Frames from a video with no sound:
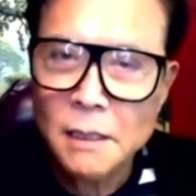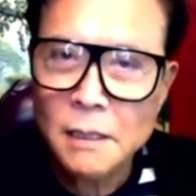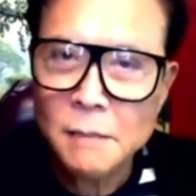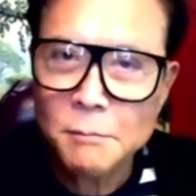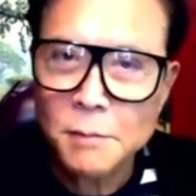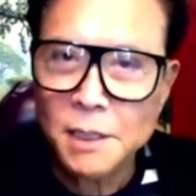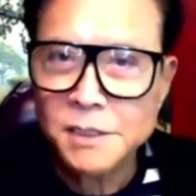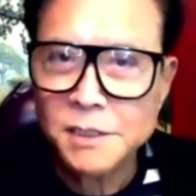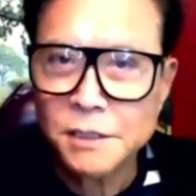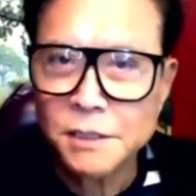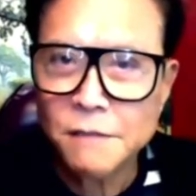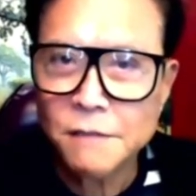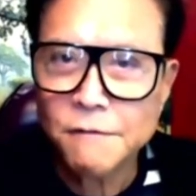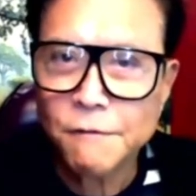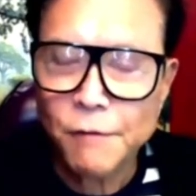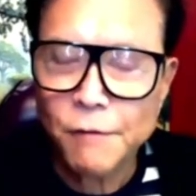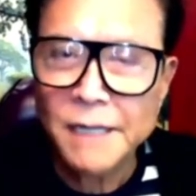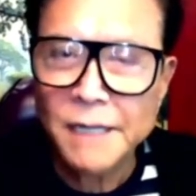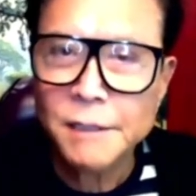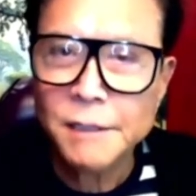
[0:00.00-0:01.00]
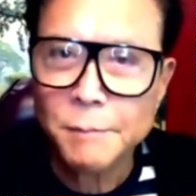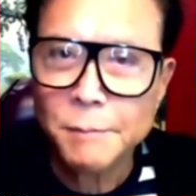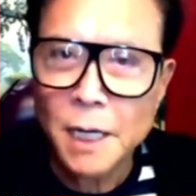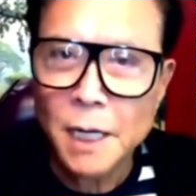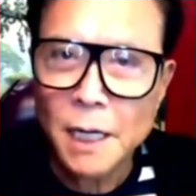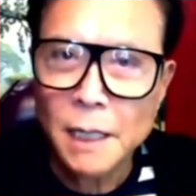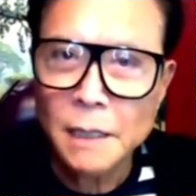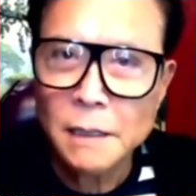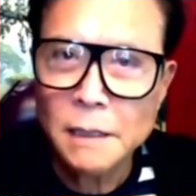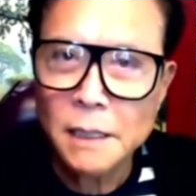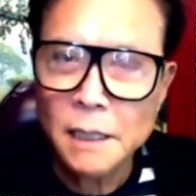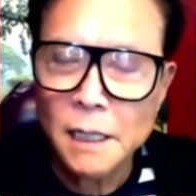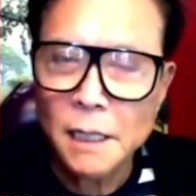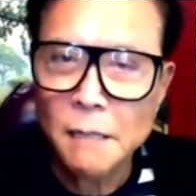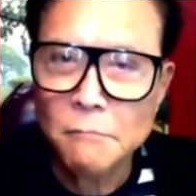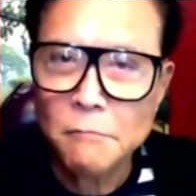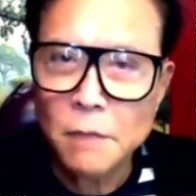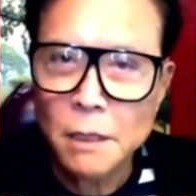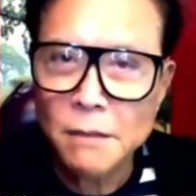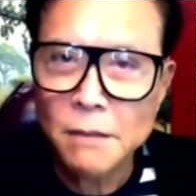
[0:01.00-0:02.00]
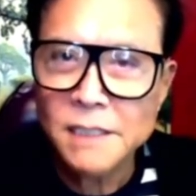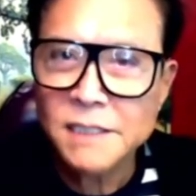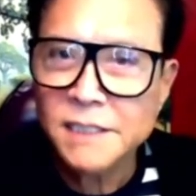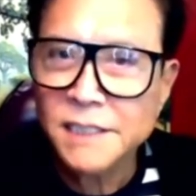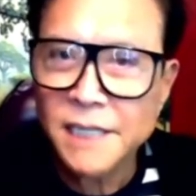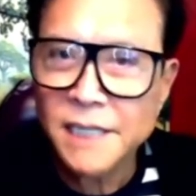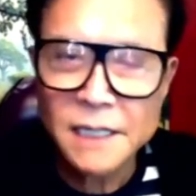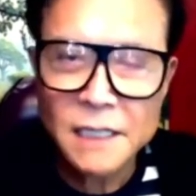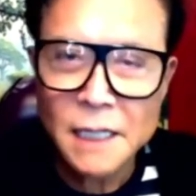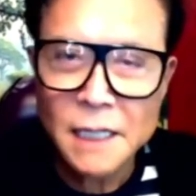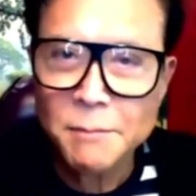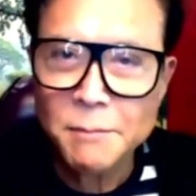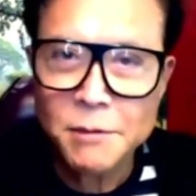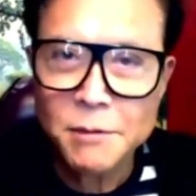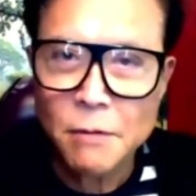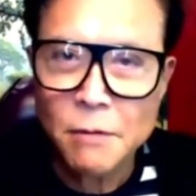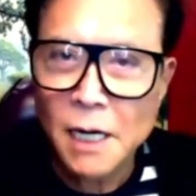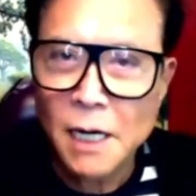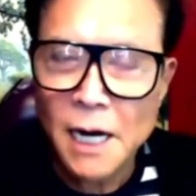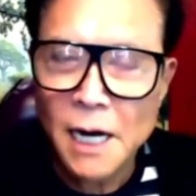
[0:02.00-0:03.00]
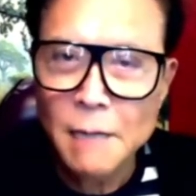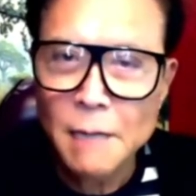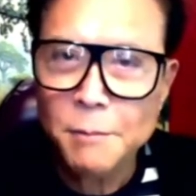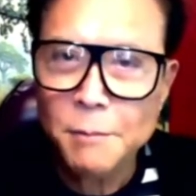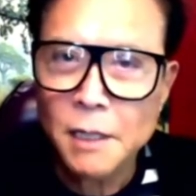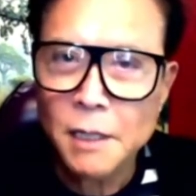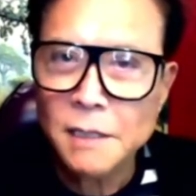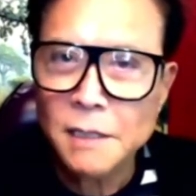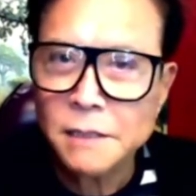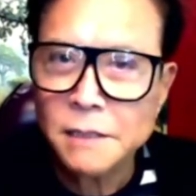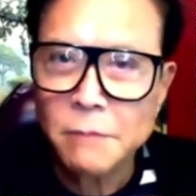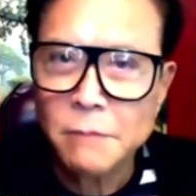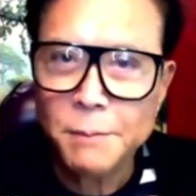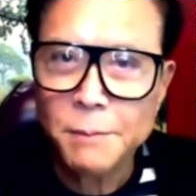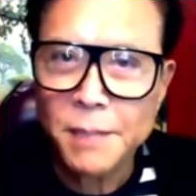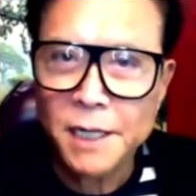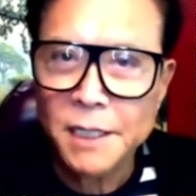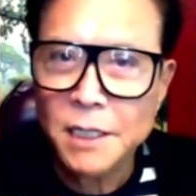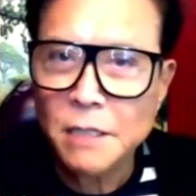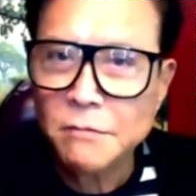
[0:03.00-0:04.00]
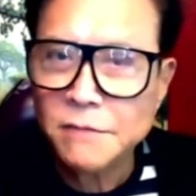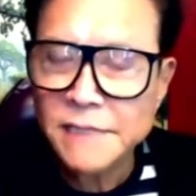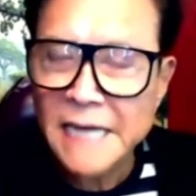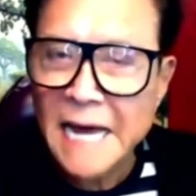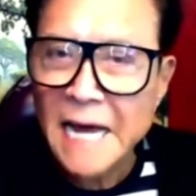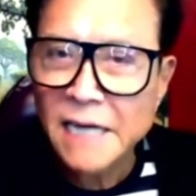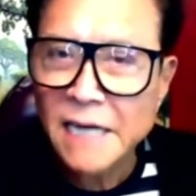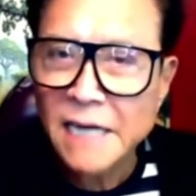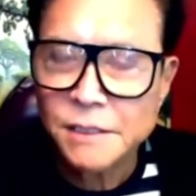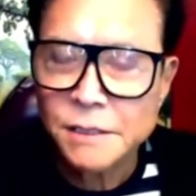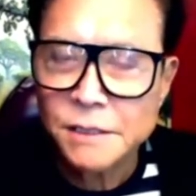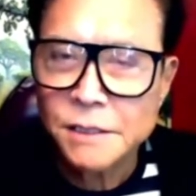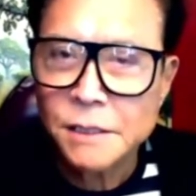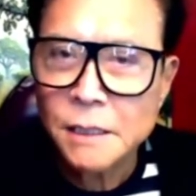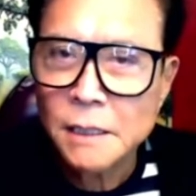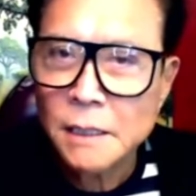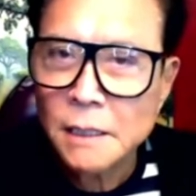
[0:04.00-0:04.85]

but he's a good friend of mine, and we're in debt up to our eyeballs and we pay no taxes.